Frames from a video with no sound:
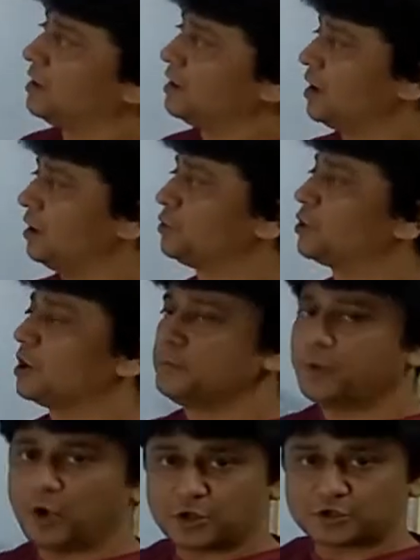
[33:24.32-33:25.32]
Now you can
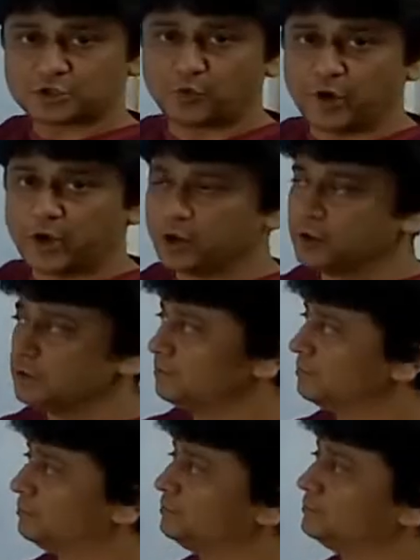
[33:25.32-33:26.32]
pause the
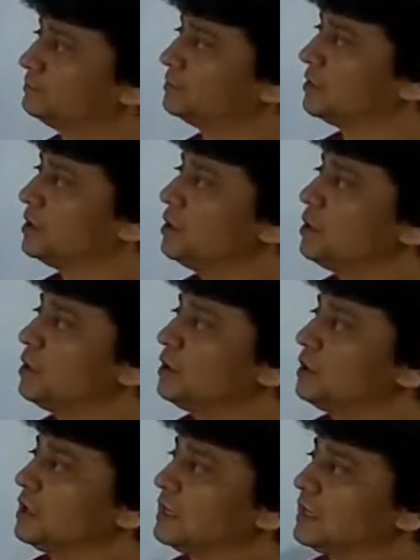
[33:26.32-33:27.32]
video.
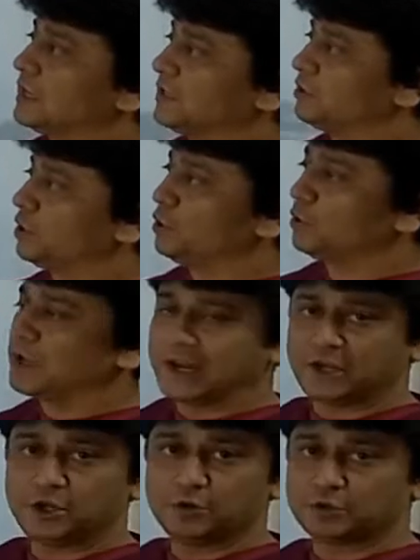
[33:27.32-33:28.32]
Either you
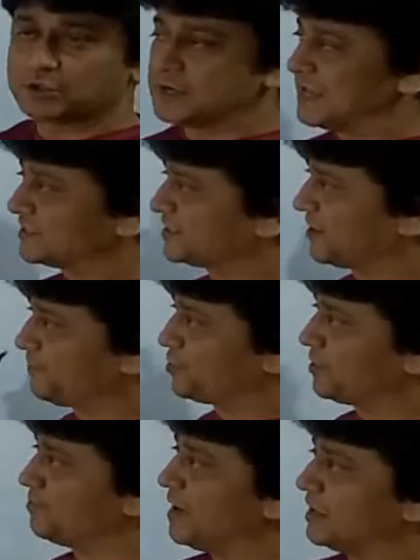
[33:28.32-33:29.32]
can use the
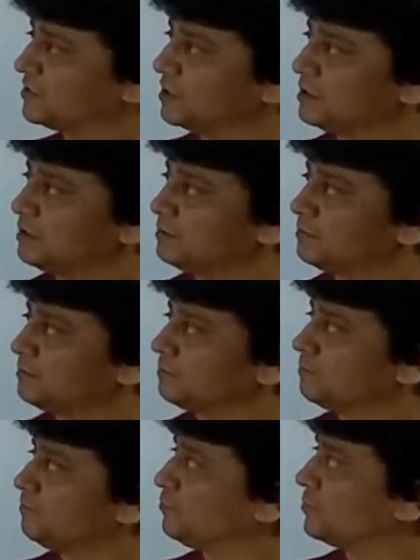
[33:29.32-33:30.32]
descriptive method,
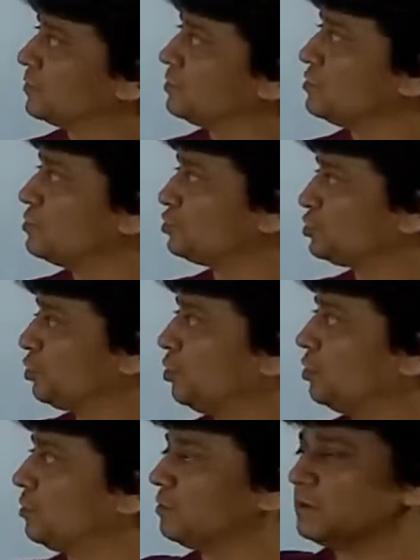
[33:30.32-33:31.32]

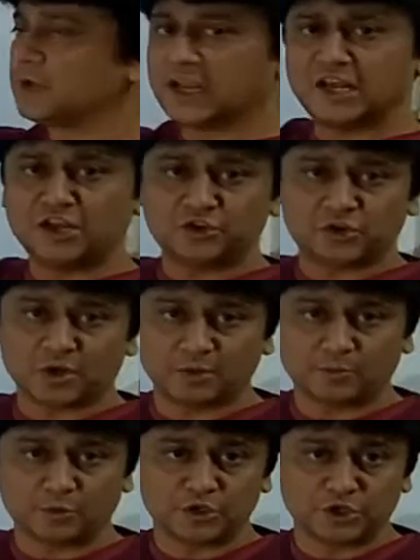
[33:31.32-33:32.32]
show initial
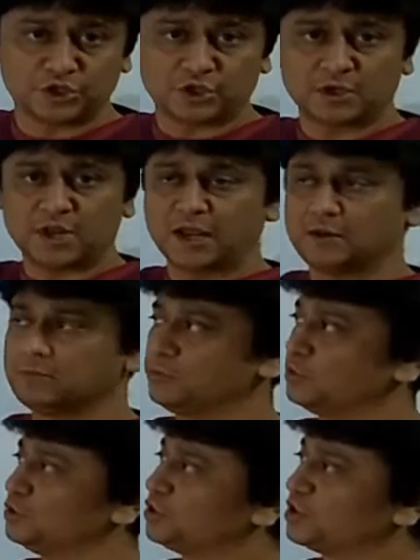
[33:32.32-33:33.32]
position and
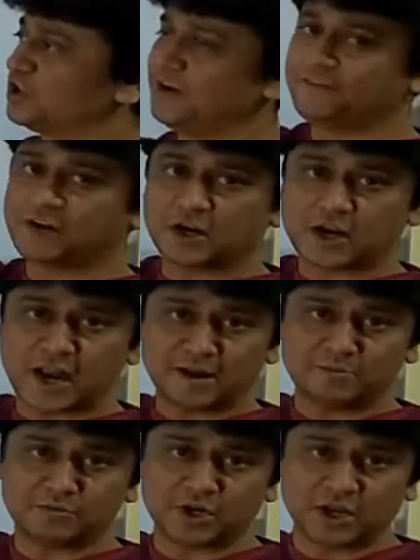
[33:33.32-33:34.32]
position after
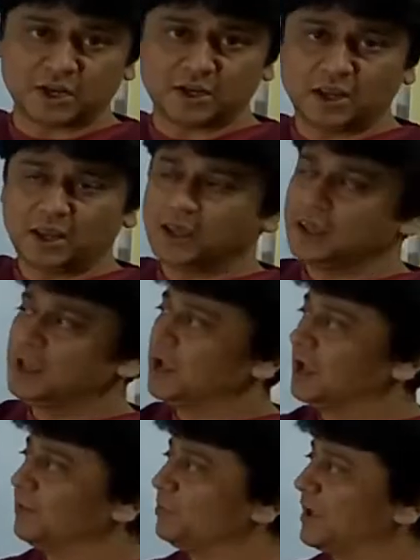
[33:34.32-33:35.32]
time t,
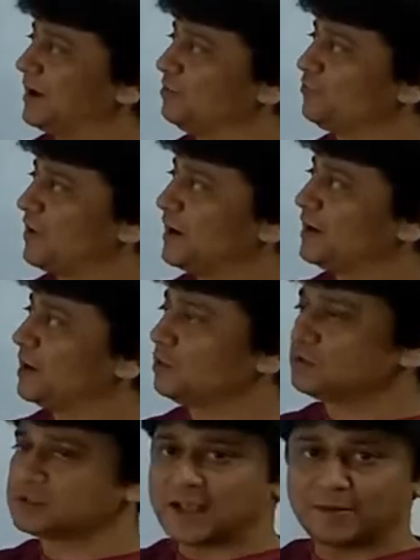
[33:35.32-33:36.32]
and then find
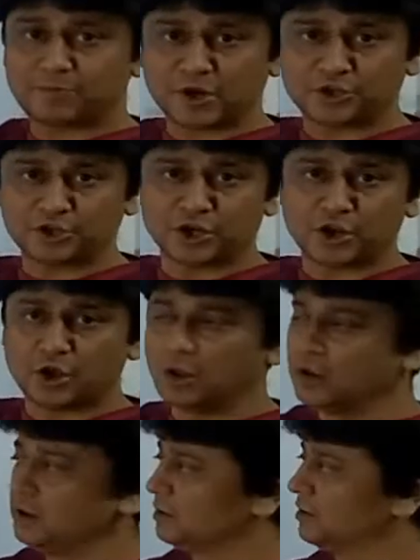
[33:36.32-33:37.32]
out separation and
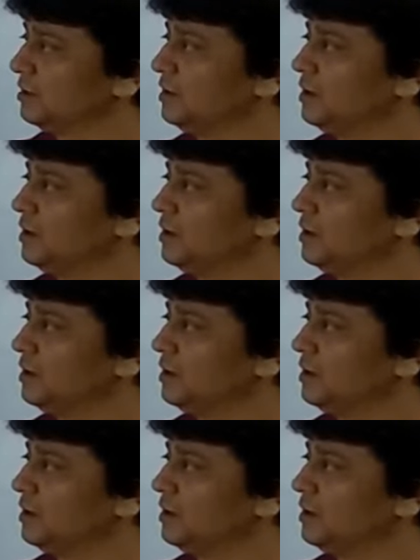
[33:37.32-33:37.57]
all.